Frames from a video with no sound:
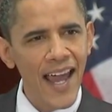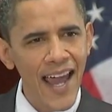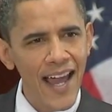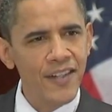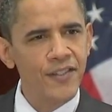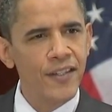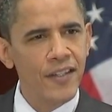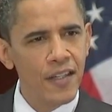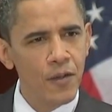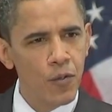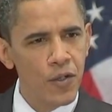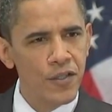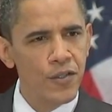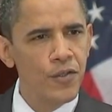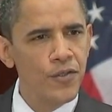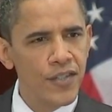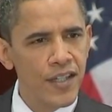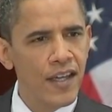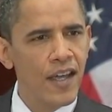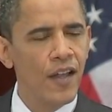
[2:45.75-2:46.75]
actually
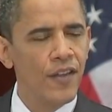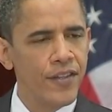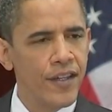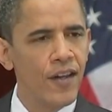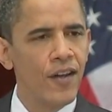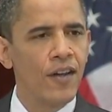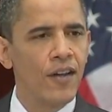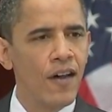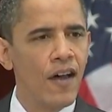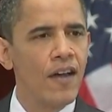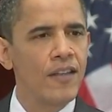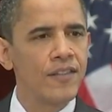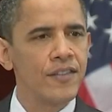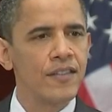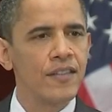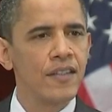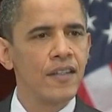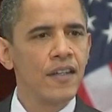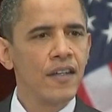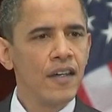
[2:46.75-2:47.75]
reducing health care
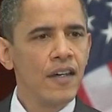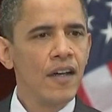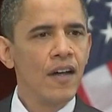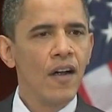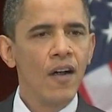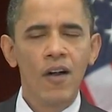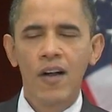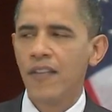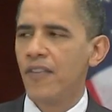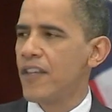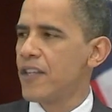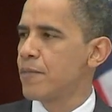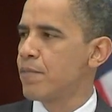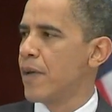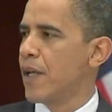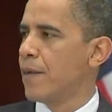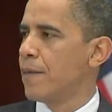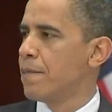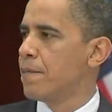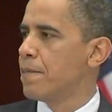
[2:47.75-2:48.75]
costs are in this bill.